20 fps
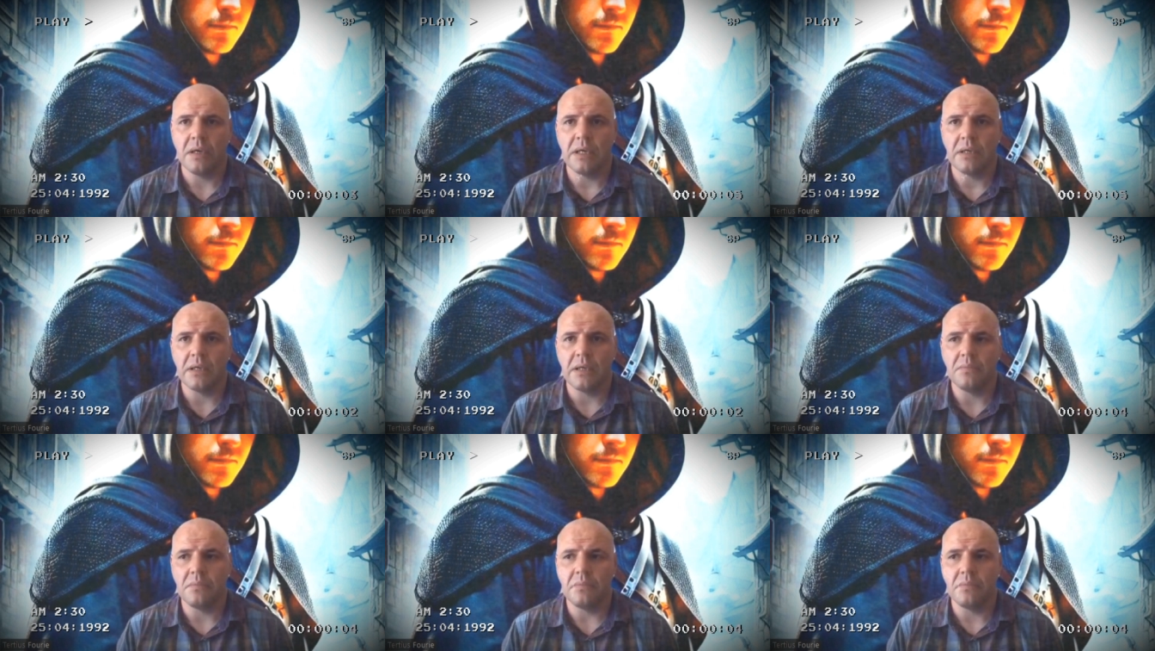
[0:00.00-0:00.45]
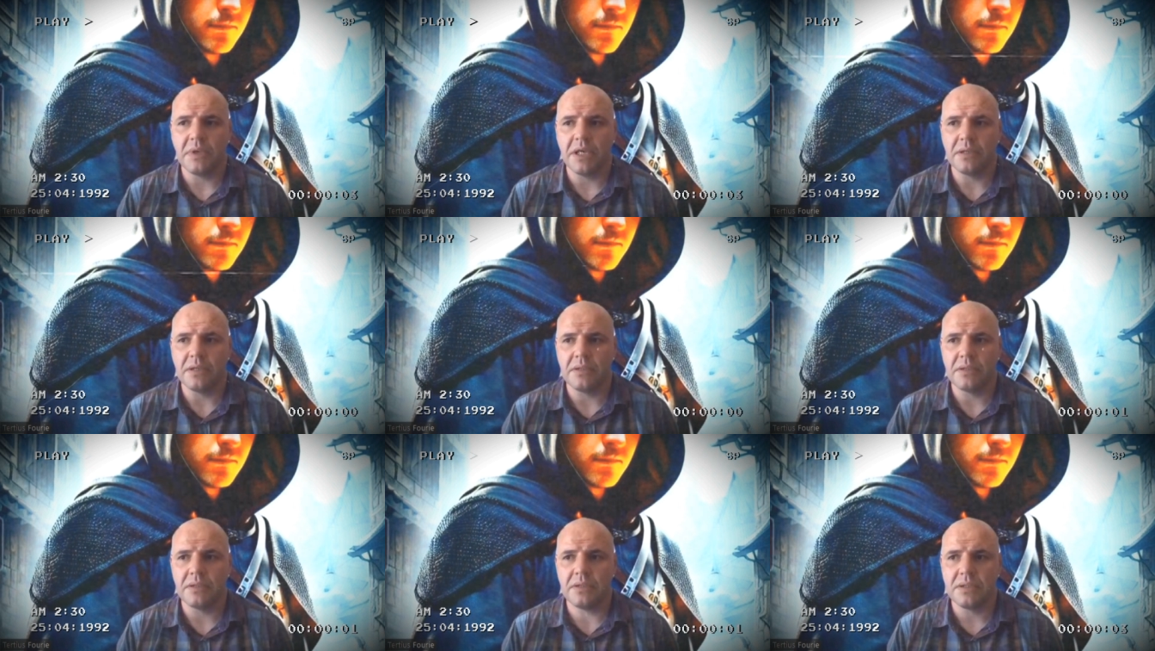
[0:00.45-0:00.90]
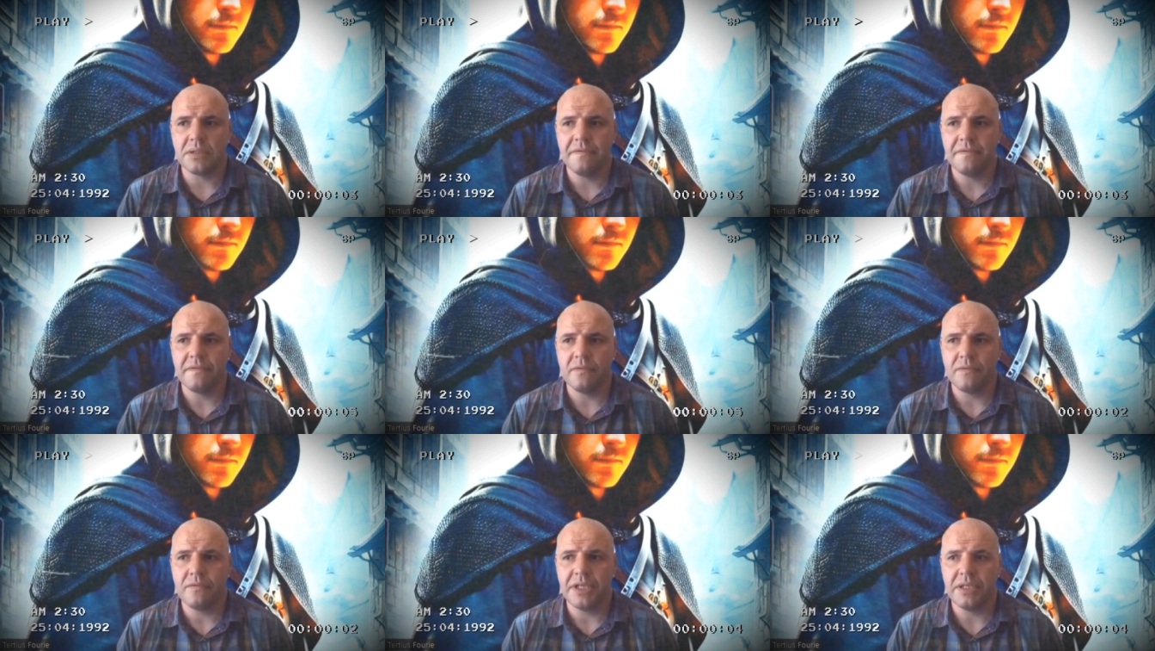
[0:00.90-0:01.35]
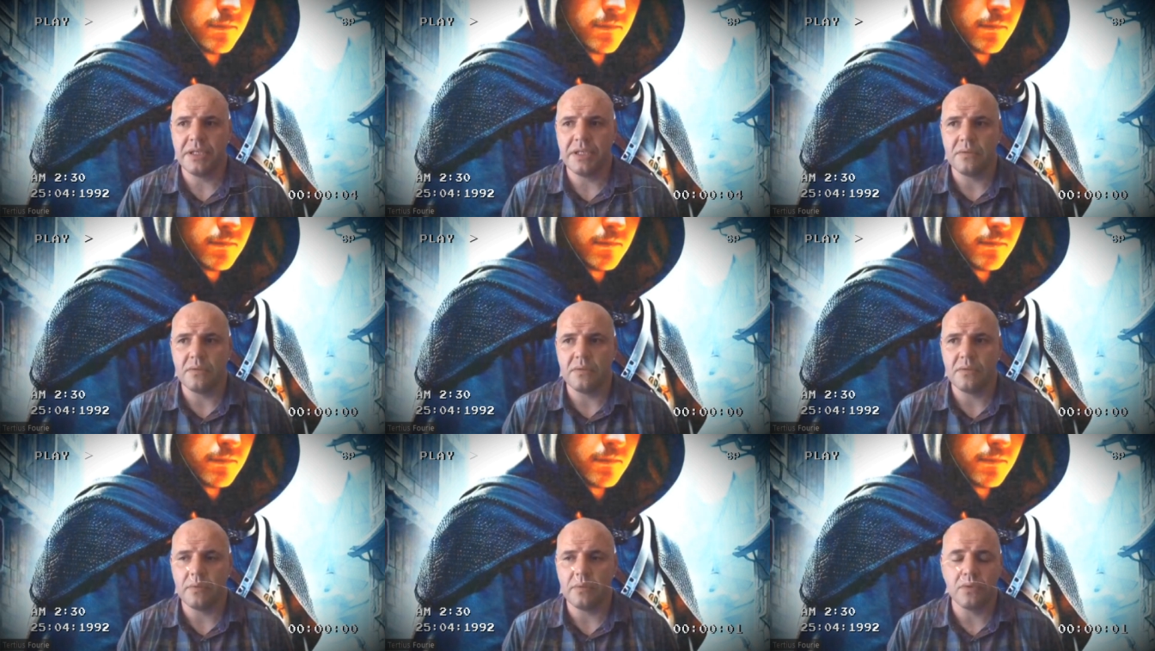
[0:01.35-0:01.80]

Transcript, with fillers: Um, and if we,